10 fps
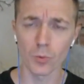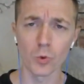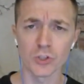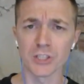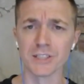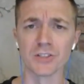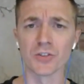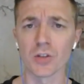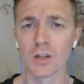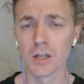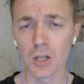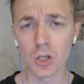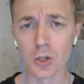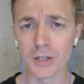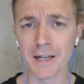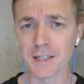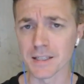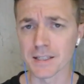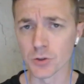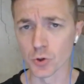which is look at
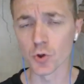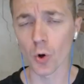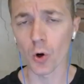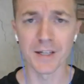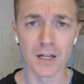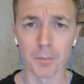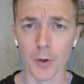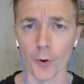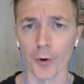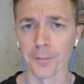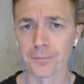it, you're drawing in a mirror.